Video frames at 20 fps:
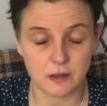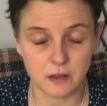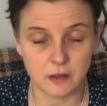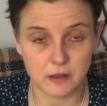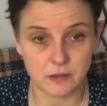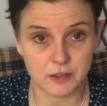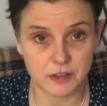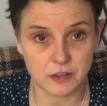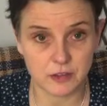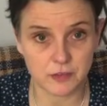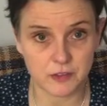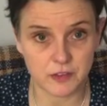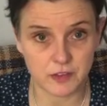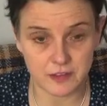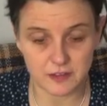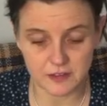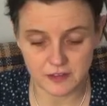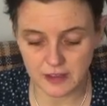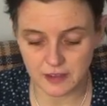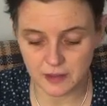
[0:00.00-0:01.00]
rid of
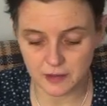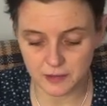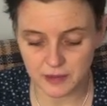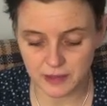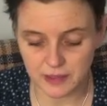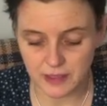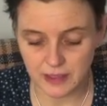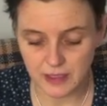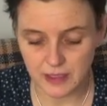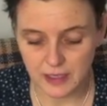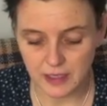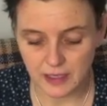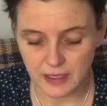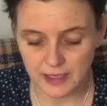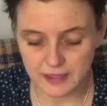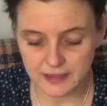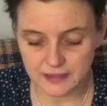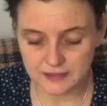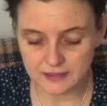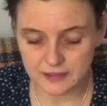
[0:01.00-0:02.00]
these anyway.
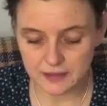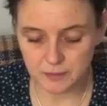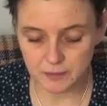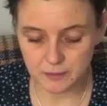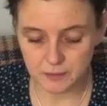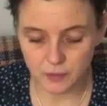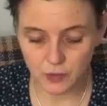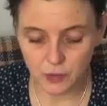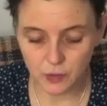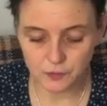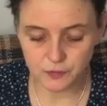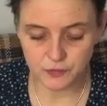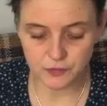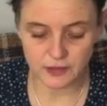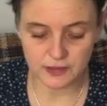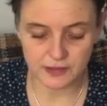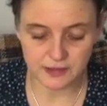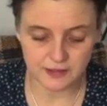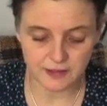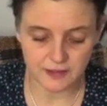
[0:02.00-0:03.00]
And
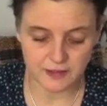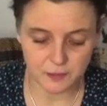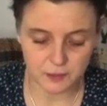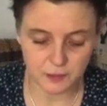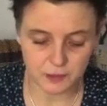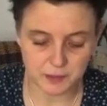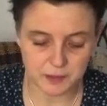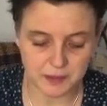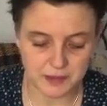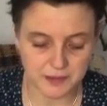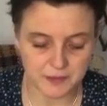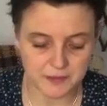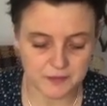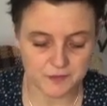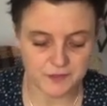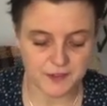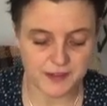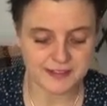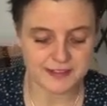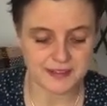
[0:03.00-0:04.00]
hopefully these will be
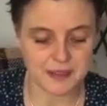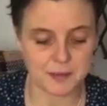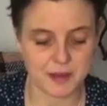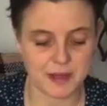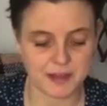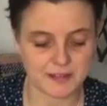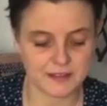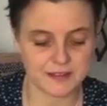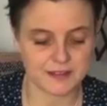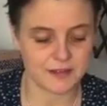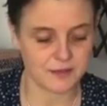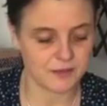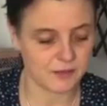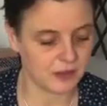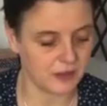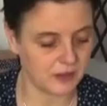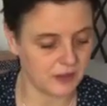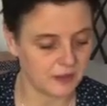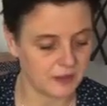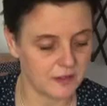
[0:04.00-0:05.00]
felting mats that
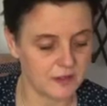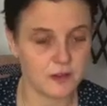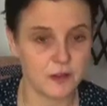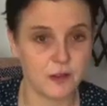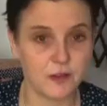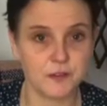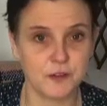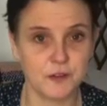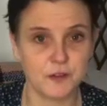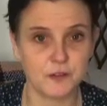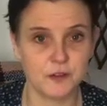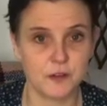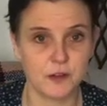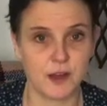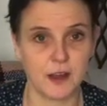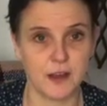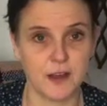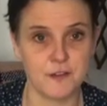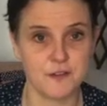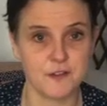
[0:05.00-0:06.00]
will serve you for
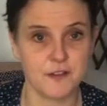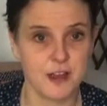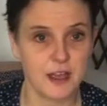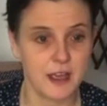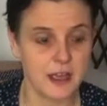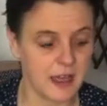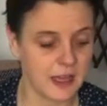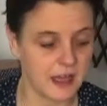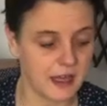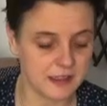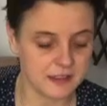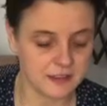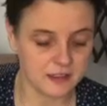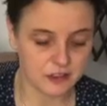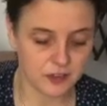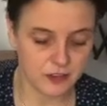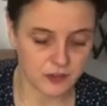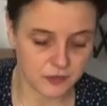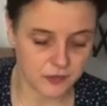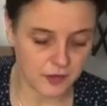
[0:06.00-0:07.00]
life. And
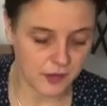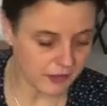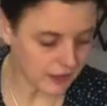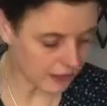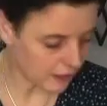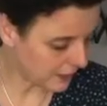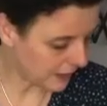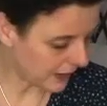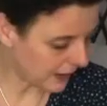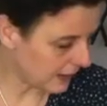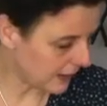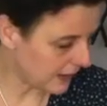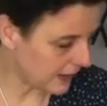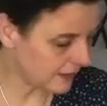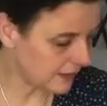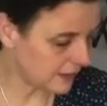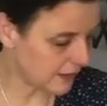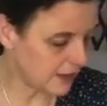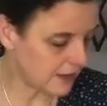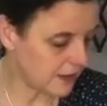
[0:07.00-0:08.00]
just very quickly,
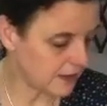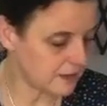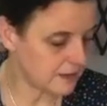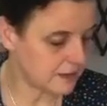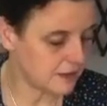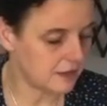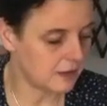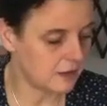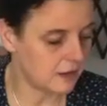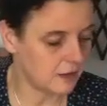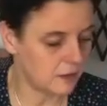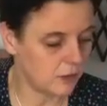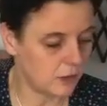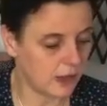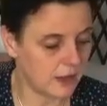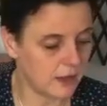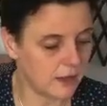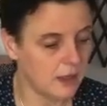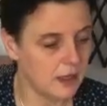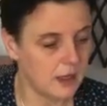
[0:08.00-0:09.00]
as a last
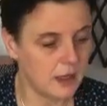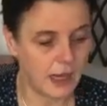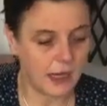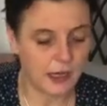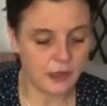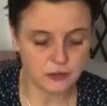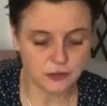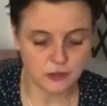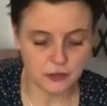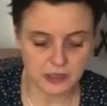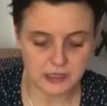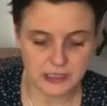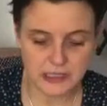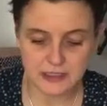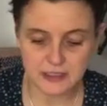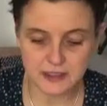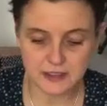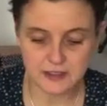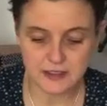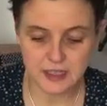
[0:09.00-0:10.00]
one, how to clean
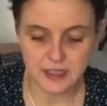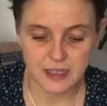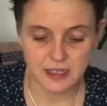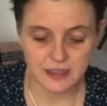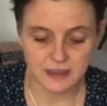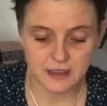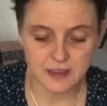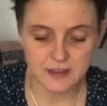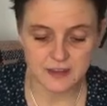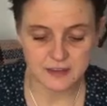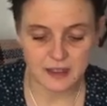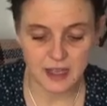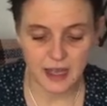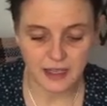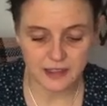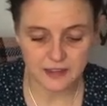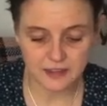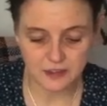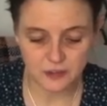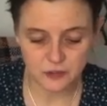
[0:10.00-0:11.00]
it. This
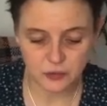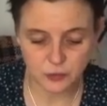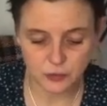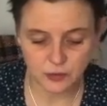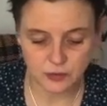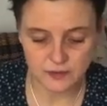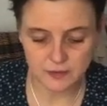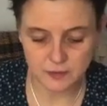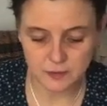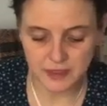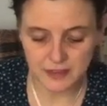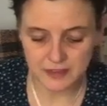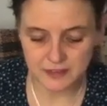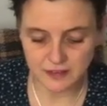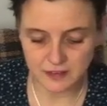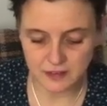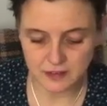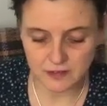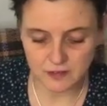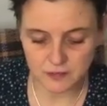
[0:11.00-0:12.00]
handy tool is
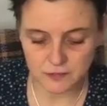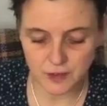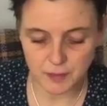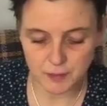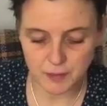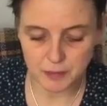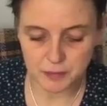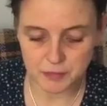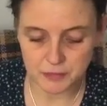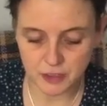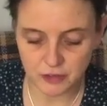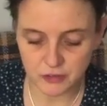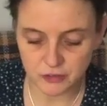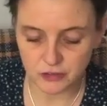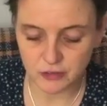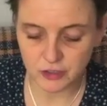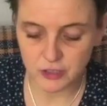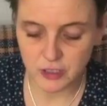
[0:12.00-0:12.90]
amazing. It's a rubber brush,